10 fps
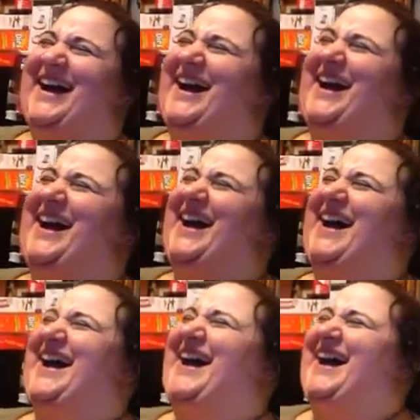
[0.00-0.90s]

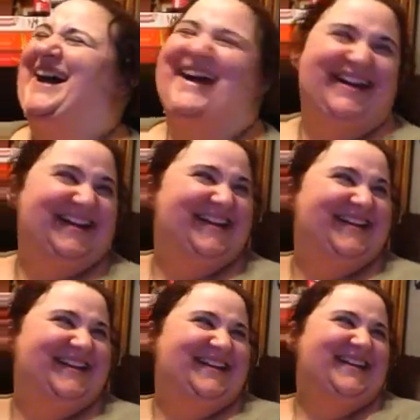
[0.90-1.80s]

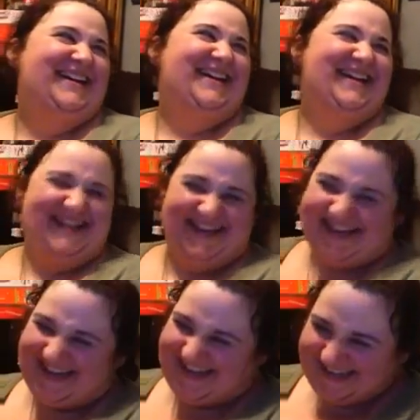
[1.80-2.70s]

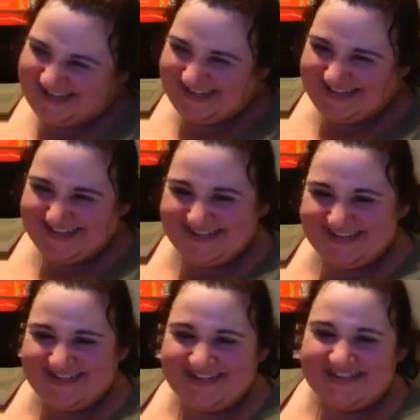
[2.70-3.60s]

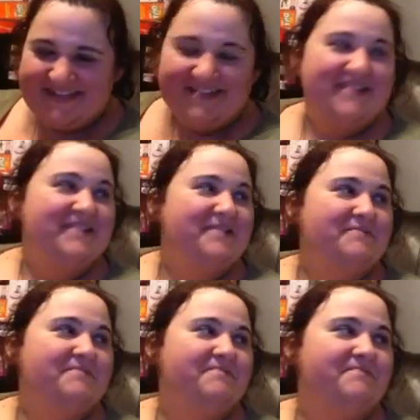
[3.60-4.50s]

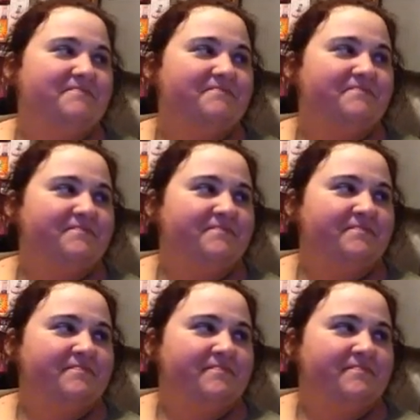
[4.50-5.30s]
This person isn't speaking.